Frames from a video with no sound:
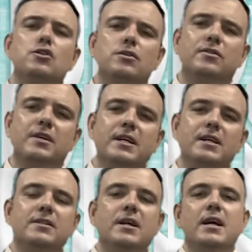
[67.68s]
do
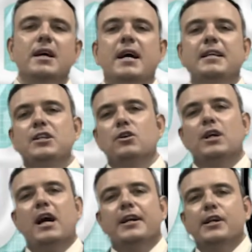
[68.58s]
things, and then you're
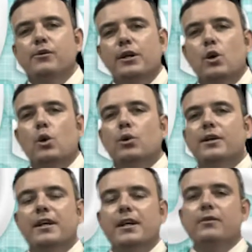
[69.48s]
kind of
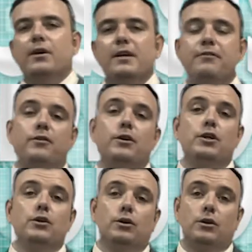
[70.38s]
recording it, right, for
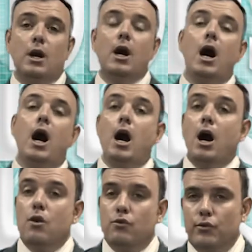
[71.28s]
your
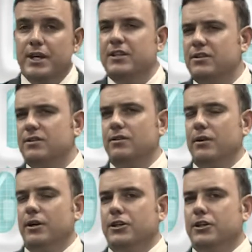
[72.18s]
uh,
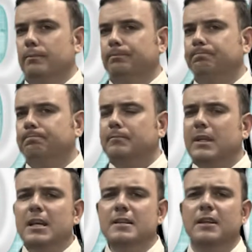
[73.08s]
research.
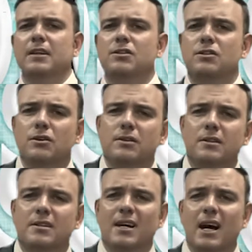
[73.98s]
Now, there's two
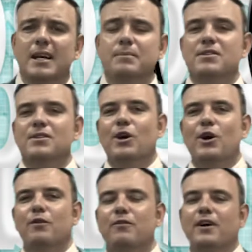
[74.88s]
types
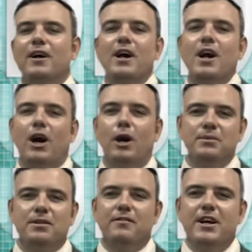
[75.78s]
of uh,
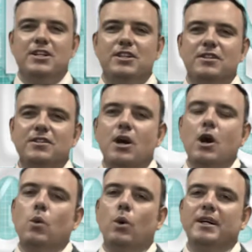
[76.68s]
observations.
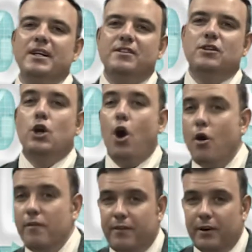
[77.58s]
One is
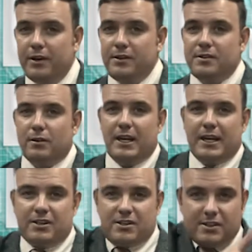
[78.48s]
covert, so
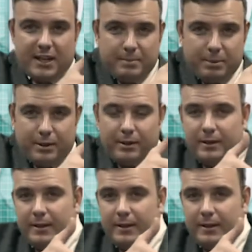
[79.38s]
like a sniper.